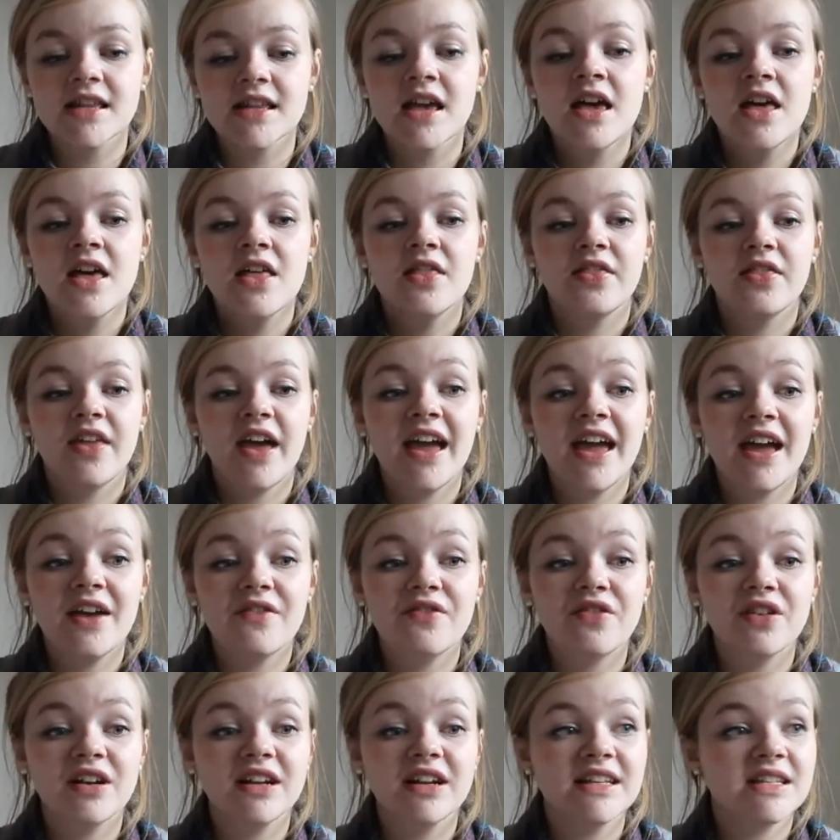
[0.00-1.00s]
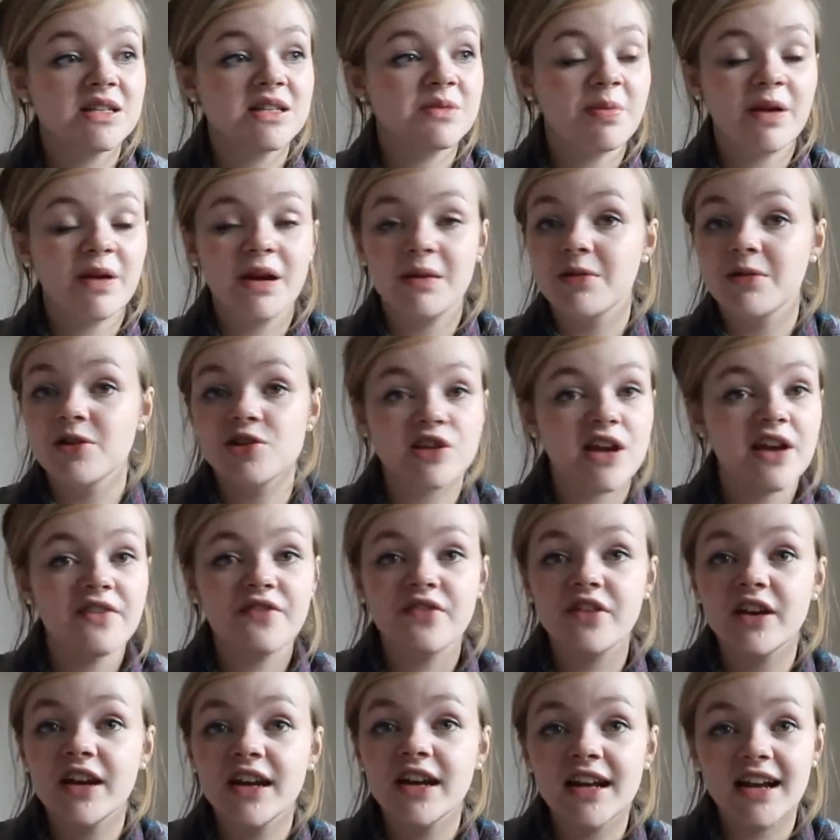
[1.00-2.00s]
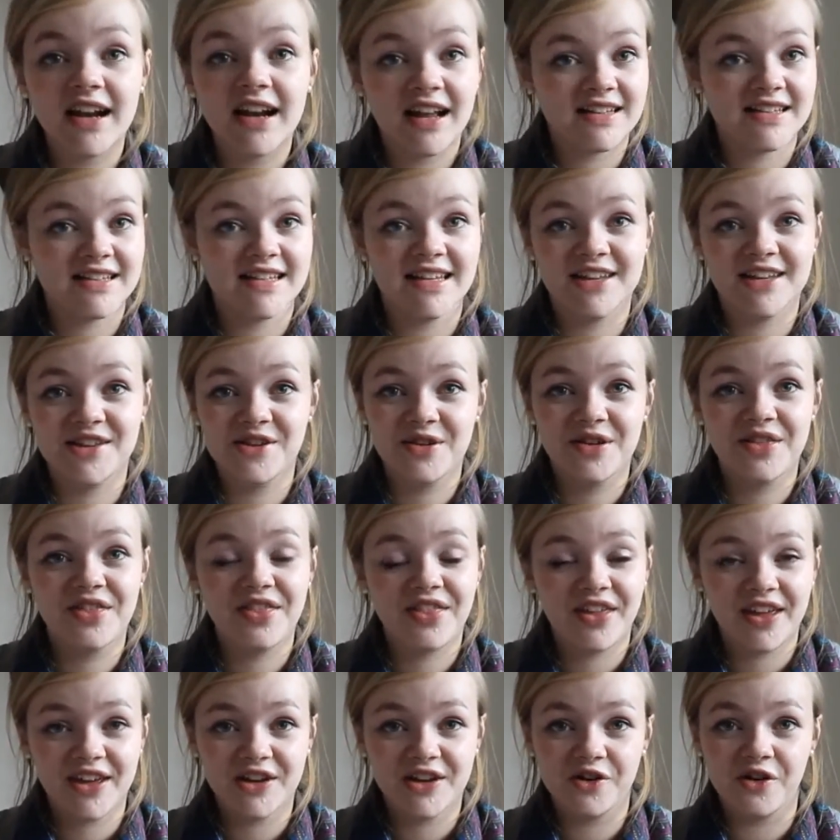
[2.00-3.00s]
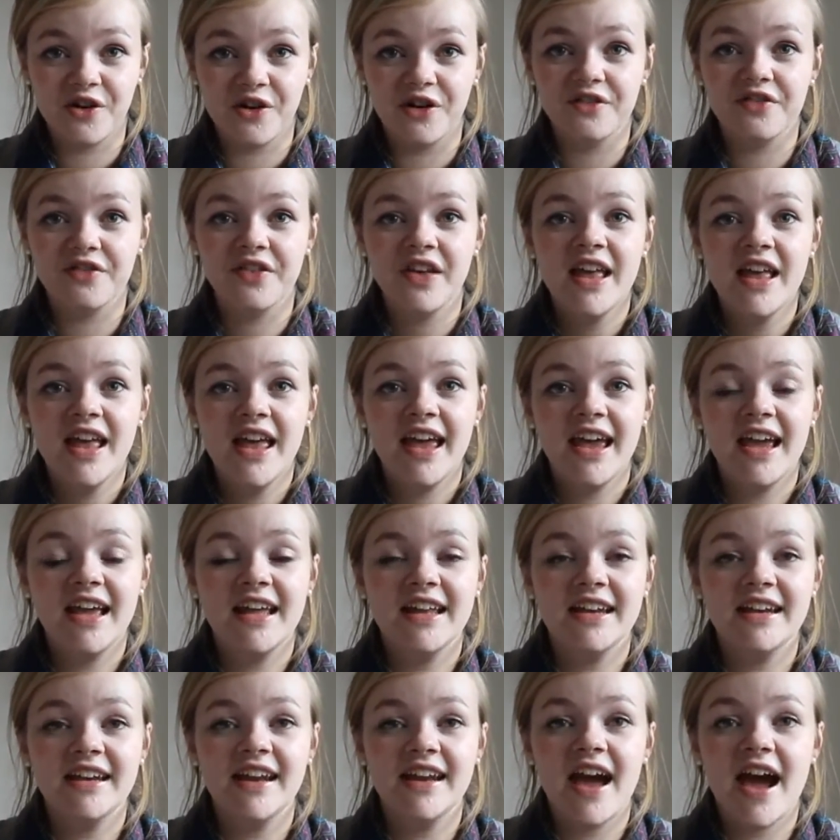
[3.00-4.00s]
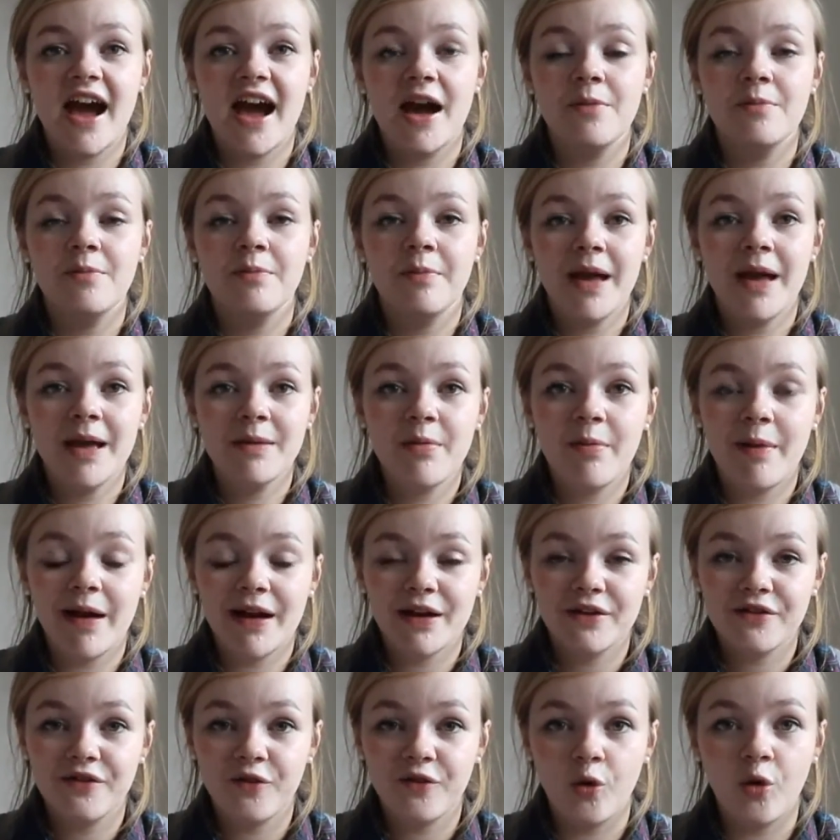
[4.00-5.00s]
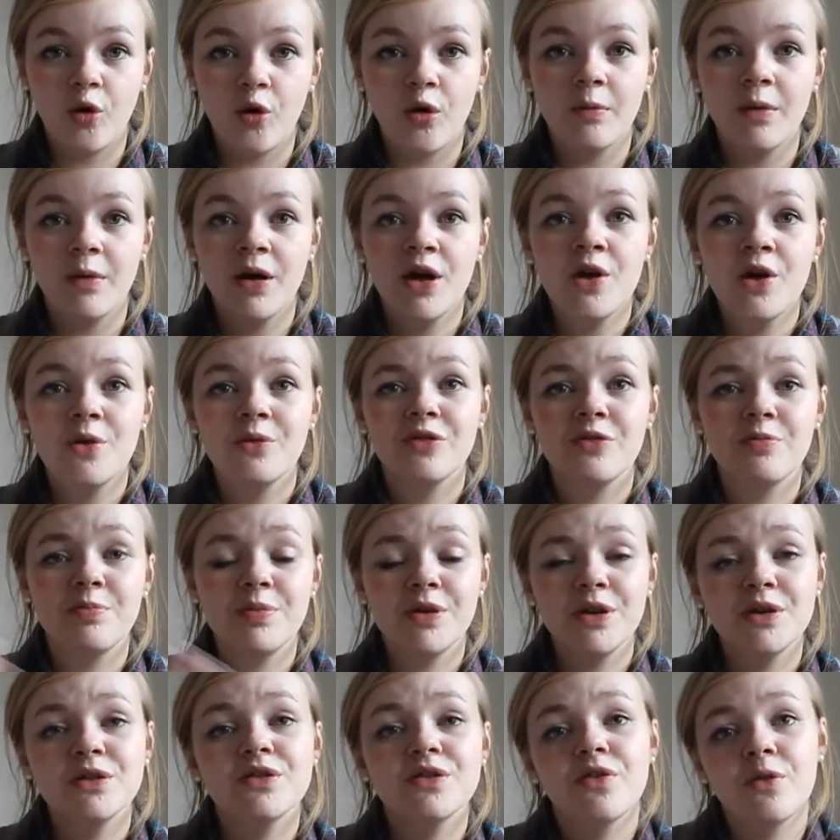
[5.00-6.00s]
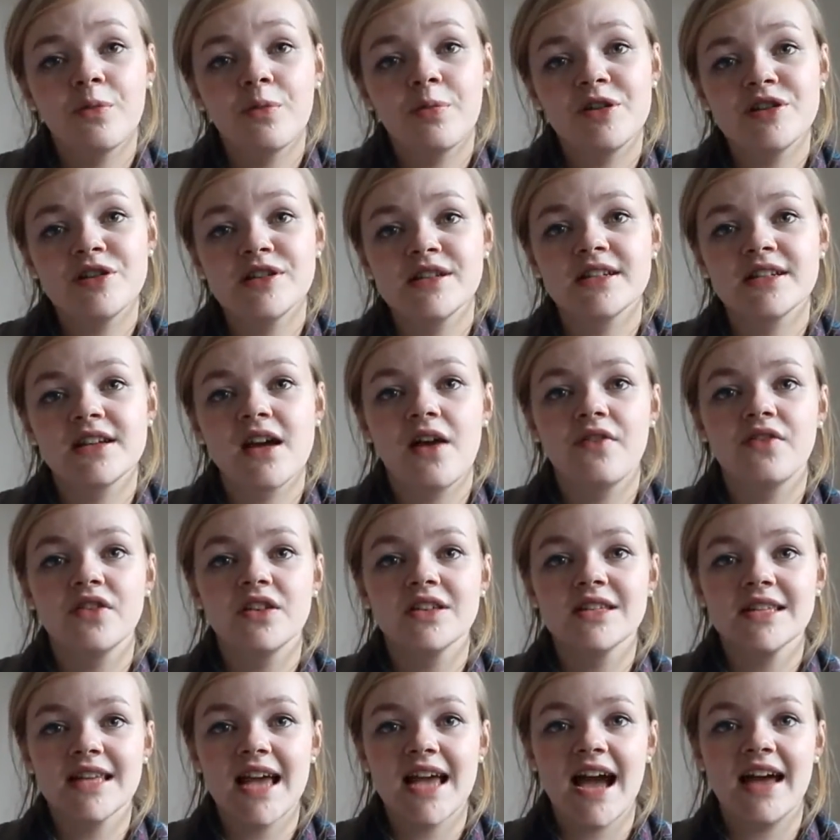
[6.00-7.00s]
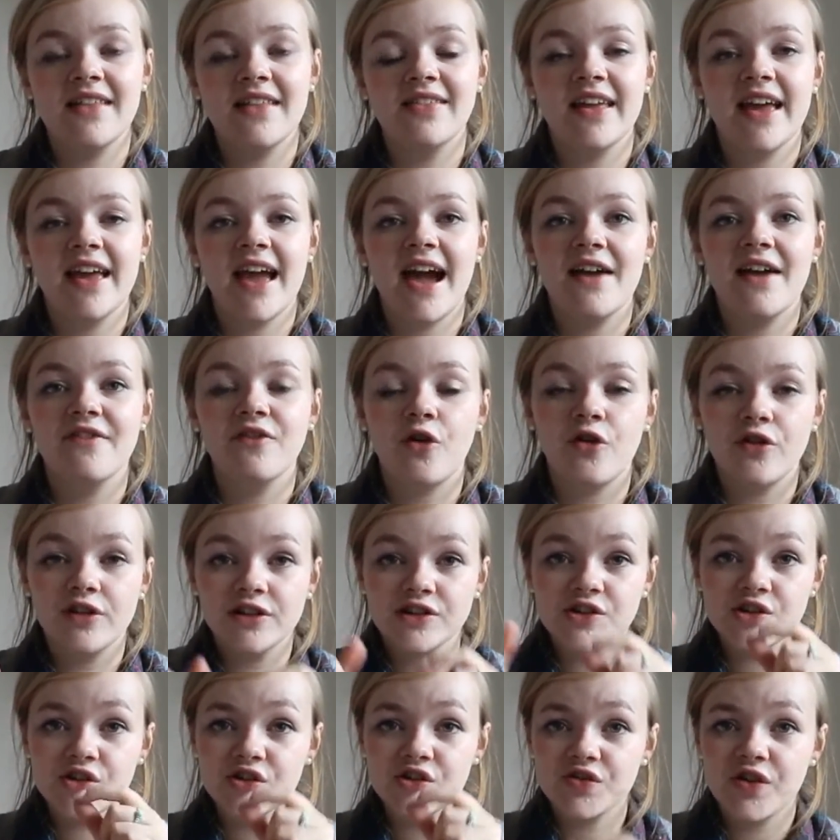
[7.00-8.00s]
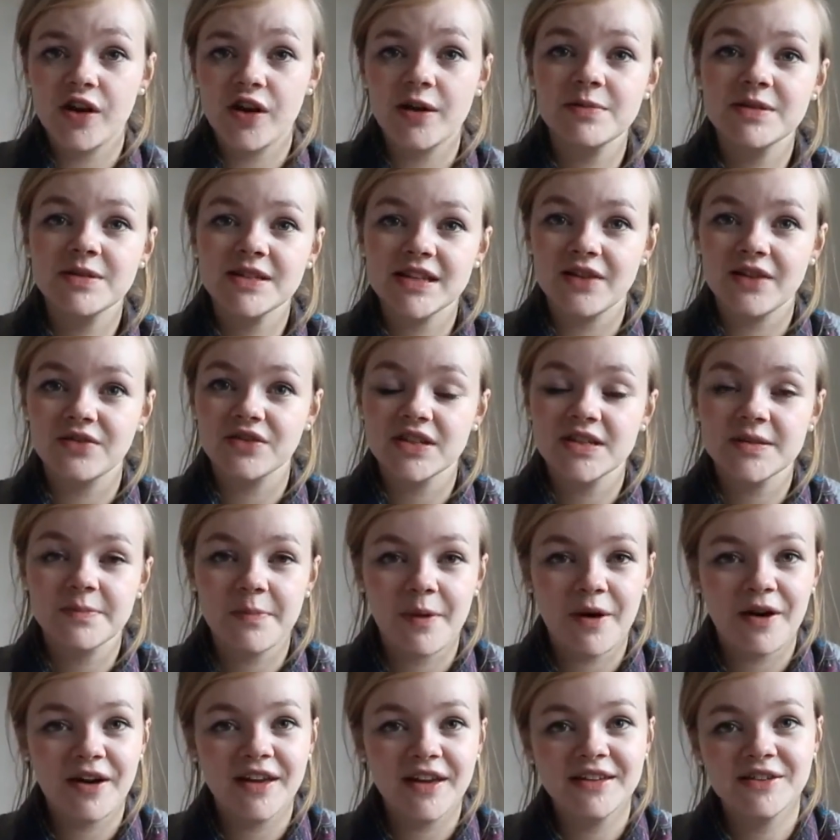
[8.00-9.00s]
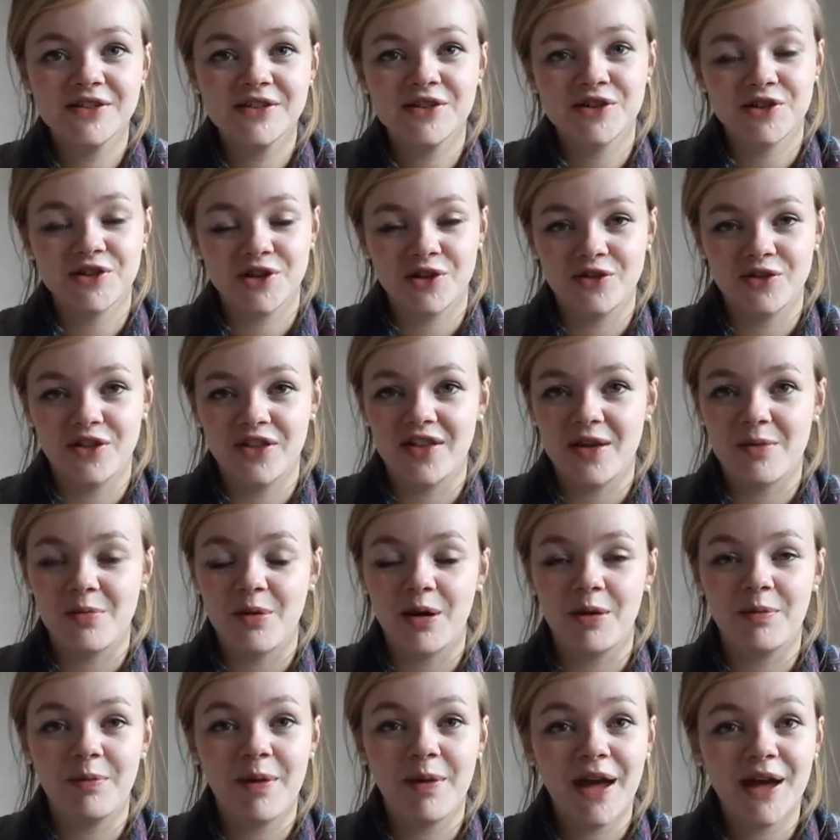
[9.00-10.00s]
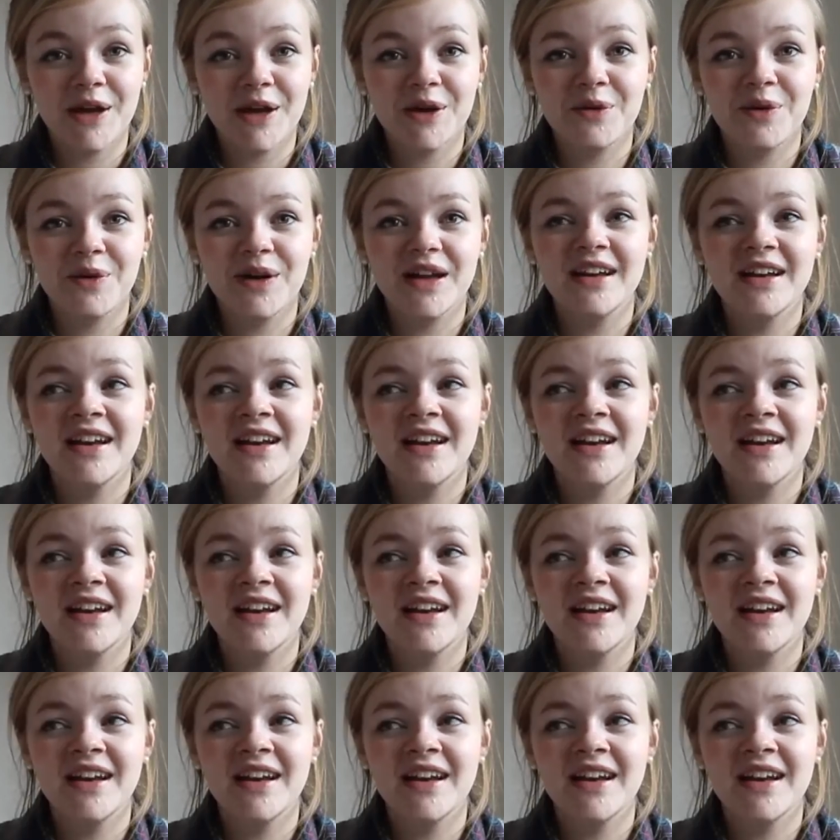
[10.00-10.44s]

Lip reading: They have released pretty much every classic you can think of in paperback form with beautiful printed covers, and they have orange stripes down the spine to show that they're by Penguin.